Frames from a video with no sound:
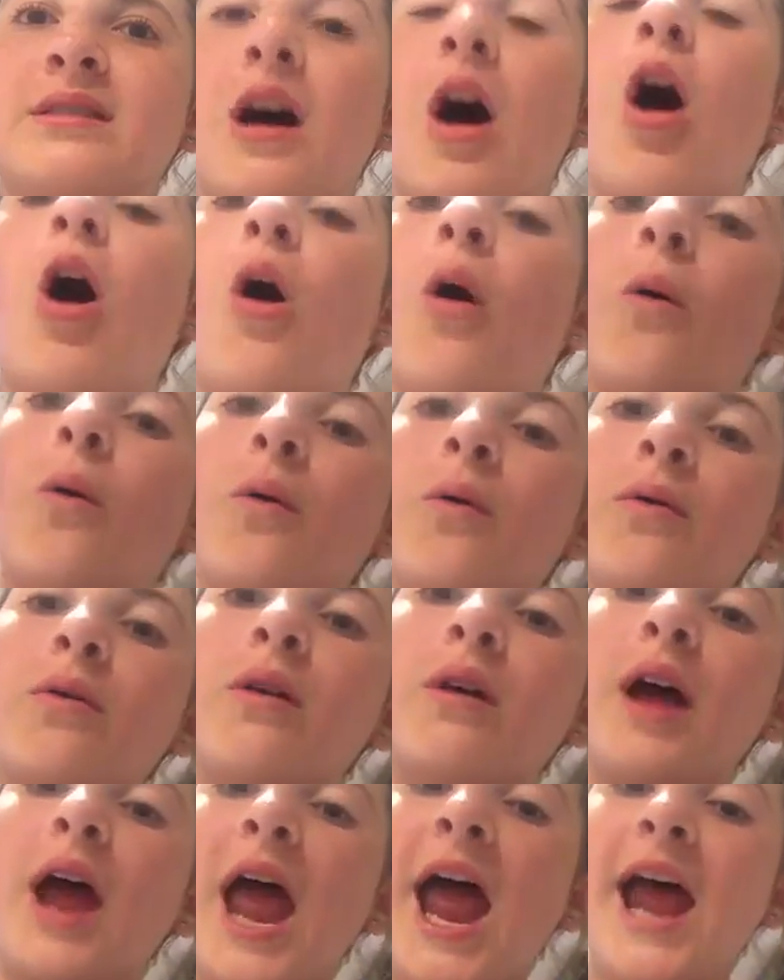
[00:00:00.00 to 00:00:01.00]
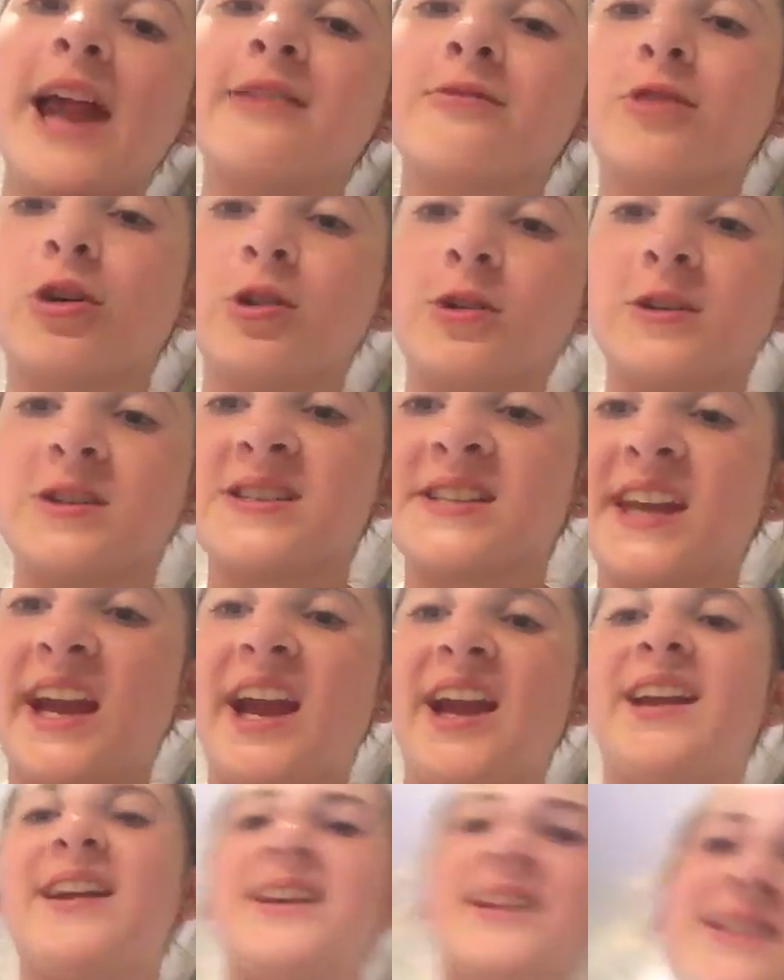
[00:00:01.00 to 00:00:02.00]
Oh, and roller
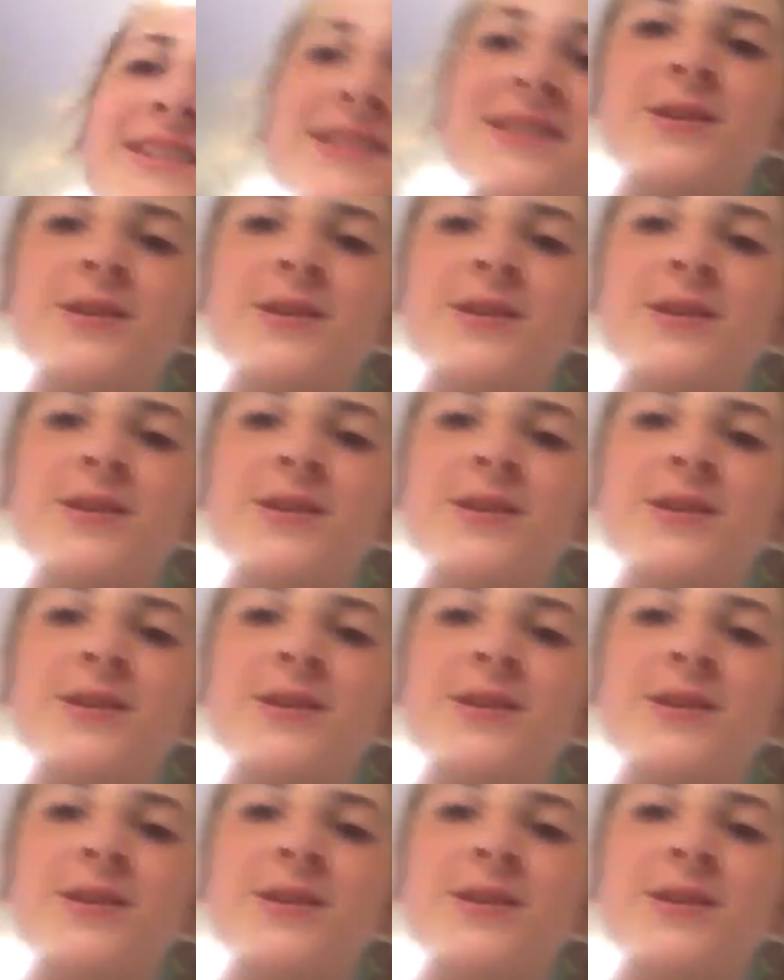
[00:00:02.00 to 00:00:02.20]
skating.